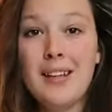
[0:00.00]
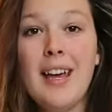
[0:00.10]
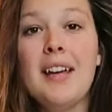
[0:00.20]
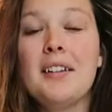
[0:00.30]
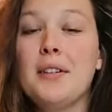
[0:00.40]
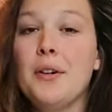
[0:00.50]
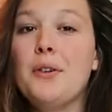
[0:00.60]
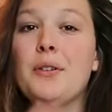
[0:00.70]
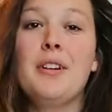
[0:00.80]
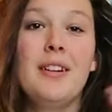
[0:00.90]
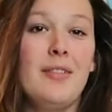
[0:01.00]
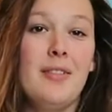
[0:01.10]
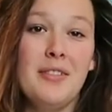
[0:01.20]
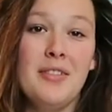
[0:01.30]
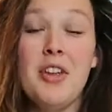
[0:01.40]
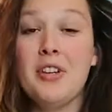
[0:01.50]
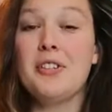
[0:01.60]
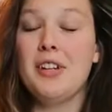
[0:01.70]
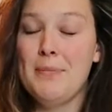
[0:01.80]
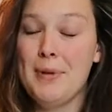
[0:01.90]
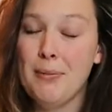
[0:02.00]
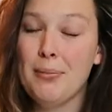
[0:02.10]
Okay, so the other really big